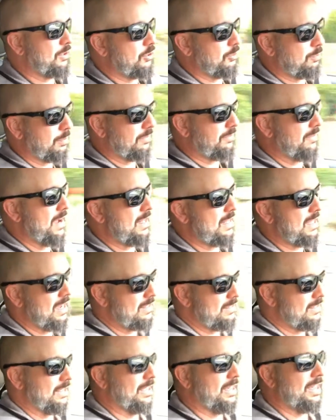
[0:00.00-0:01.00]
super
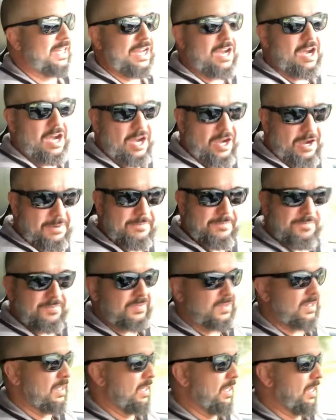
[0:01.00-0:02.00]
fantastic, yeehaw,
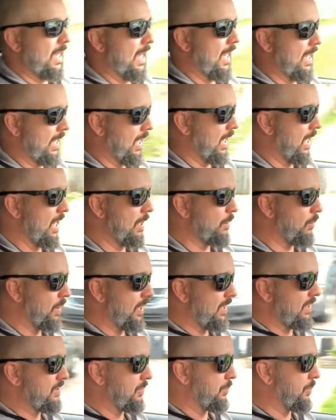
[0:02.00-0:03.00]
and the
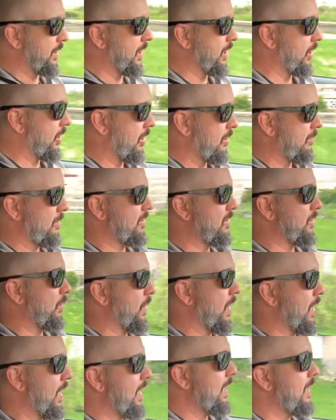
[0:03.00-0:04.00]
highway is 3 kilometers
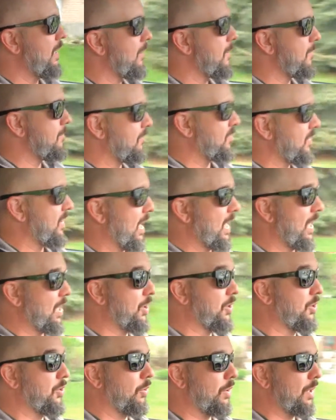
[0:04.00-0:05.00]
away, and
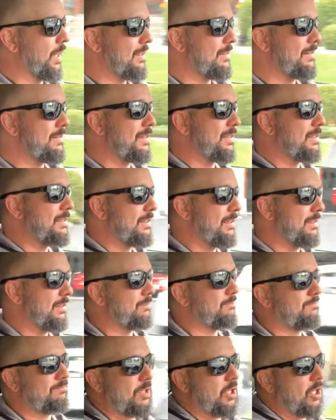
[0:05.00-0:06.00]
you're doing a
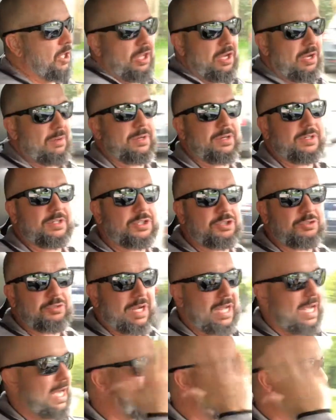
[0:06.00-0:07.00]
60 kilometer
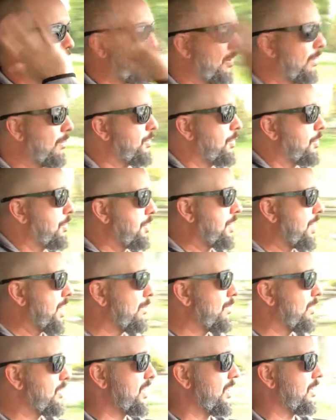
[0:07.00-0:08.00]
trek. I don't know, I'm throwing
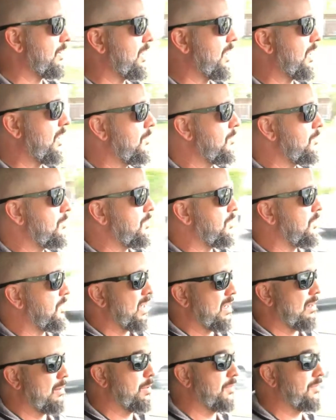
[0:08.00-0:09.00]
numbers out there.
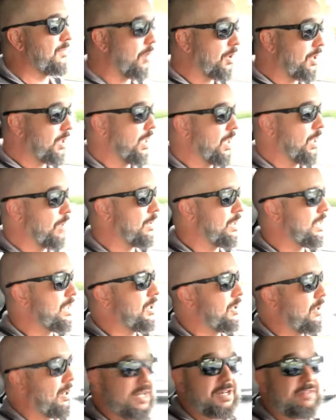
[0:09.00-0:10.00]
But before you know it,
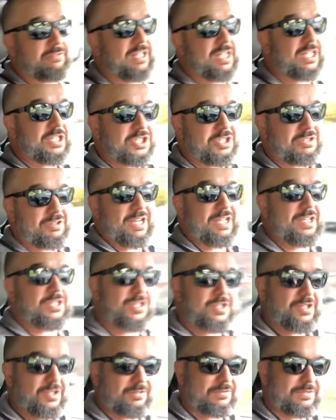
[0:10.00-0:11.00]
you're out of electric range
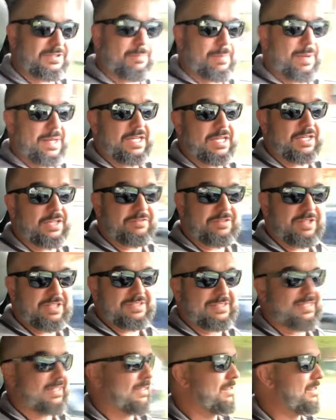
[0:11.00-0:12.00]
and you're depending on the
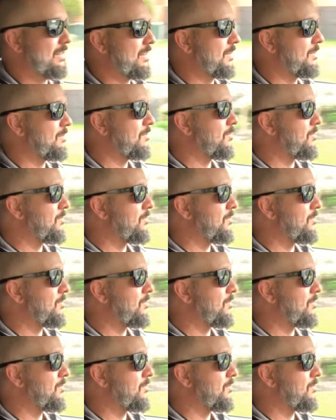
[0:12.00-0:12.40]
V6.